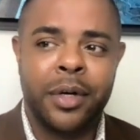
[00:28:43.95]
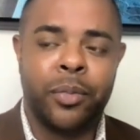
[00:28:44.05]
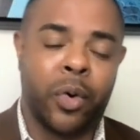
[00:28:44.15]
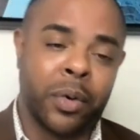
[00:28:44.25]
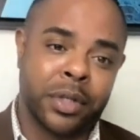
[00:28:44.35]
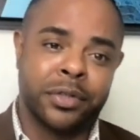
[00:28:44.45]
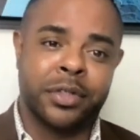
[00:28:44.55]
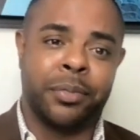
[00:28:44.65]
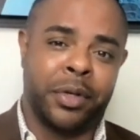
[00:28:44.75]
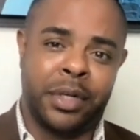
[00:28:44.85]
more what those
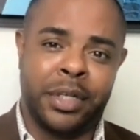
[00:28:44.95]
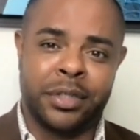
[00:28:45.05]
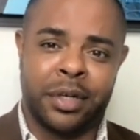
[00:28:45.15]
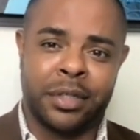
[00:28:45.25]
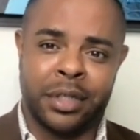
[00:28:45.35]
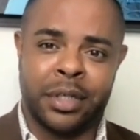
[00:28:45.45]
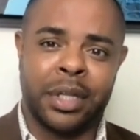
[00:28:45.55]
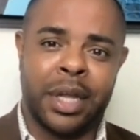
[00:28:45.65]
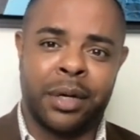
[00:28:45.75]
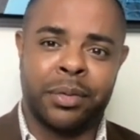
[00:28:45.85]
communities start to look
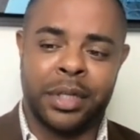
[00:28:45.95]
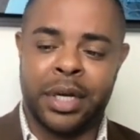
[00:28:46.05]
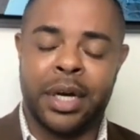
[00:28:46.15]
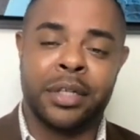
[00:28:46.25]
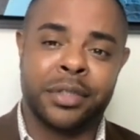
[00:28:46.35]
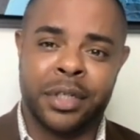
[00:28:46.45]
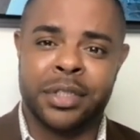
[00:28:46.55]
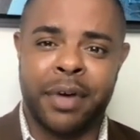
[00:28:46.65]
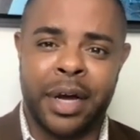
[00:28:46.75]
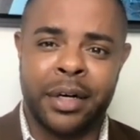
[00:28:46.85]
like within the constructs
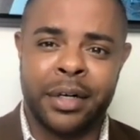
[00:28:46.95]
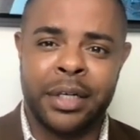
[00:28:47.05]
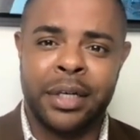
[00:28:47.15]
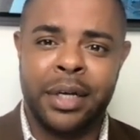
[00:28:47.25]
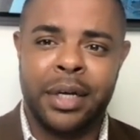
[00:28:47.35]
of hiring,